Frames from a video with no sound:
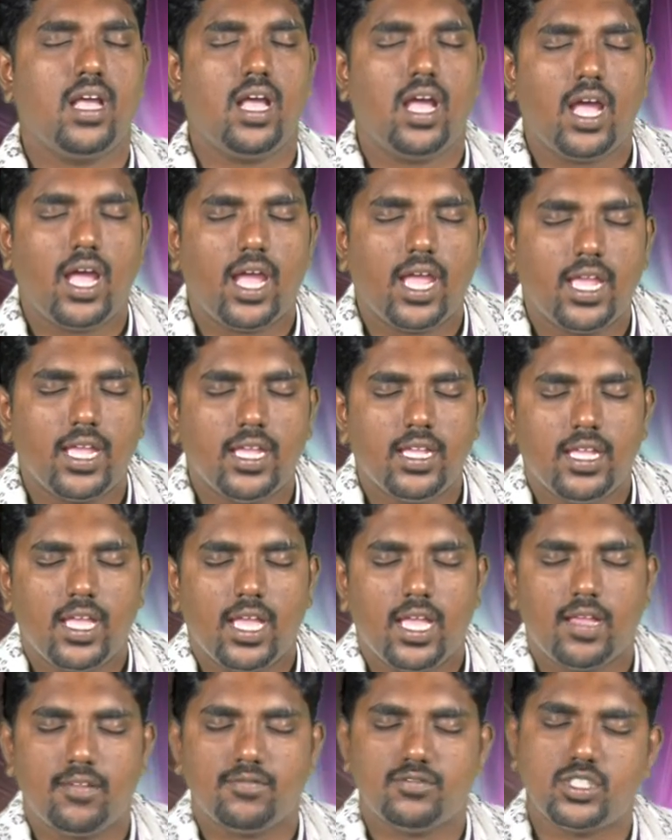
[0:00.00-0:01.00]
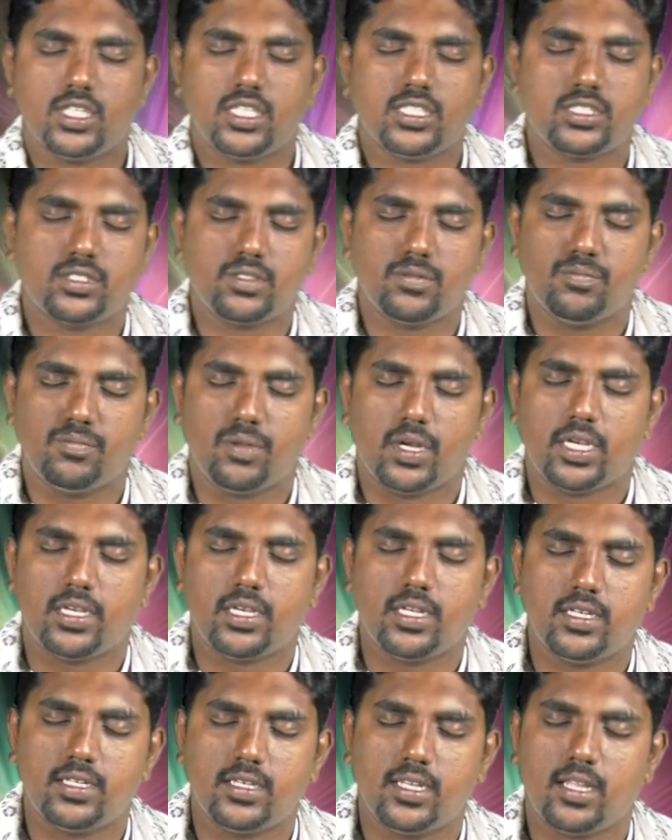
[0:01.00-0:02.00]
I have just but
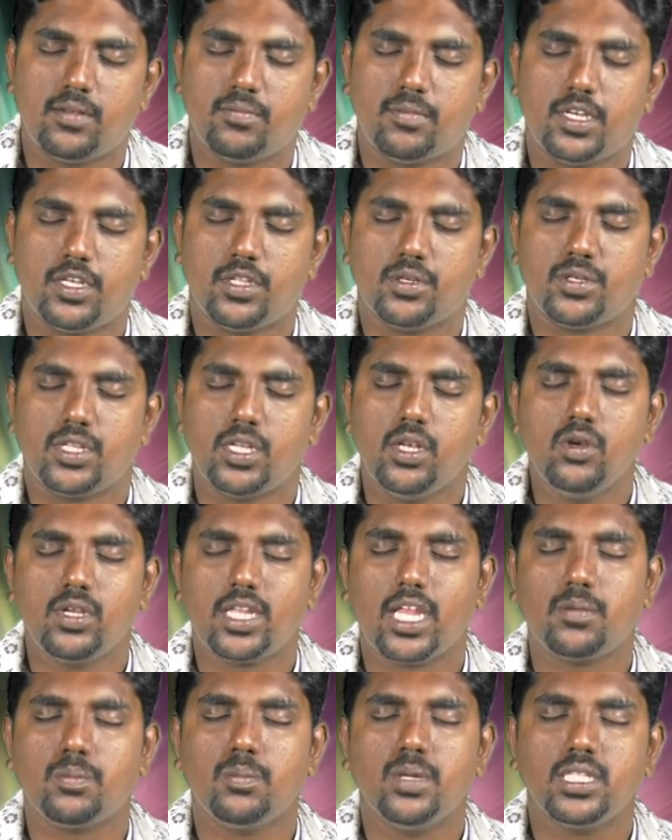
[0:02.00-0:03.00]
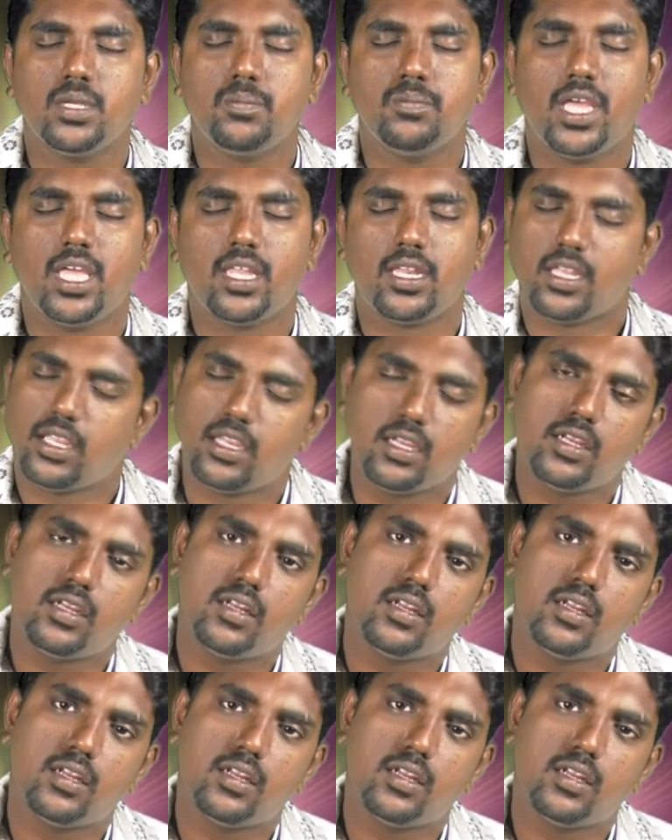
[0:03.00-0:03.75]
done my duty. Look at Mother Mary